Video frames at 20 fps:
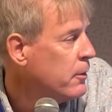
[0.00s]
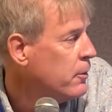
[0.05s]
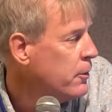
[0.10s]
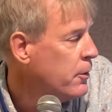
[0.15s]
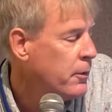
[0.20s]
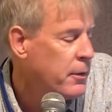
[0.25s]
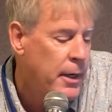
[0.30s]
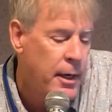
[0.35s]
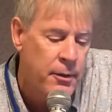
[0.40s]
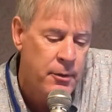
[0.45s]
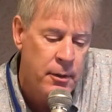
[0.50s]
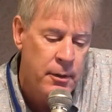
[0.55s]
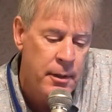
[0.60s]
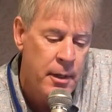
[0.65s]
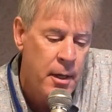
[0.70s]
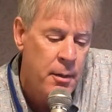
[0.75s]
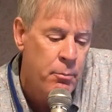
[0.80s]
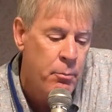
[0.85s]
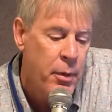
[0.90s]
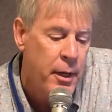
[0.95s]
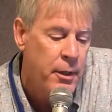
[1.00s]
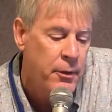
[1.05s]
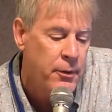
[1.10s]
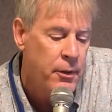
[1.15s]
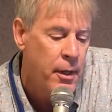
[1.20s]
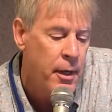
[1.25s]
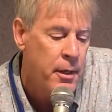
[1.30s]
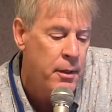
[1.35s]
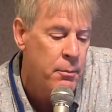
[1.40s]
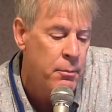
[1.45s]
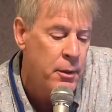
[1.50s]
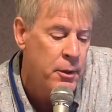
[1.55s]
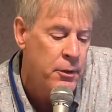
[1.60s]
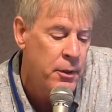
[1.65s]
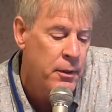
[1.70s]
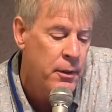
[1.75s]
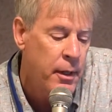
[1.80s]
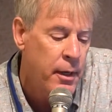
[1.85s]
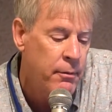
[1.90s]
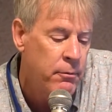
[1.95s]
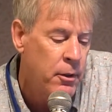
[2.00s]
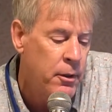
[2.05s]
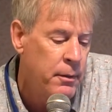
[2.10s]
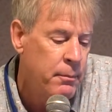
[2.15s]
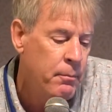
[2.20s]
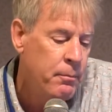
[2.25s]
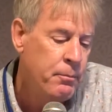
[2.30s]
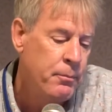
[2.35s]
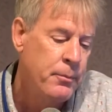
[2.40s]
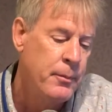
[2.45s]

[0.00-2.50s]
2010 baseline emission level,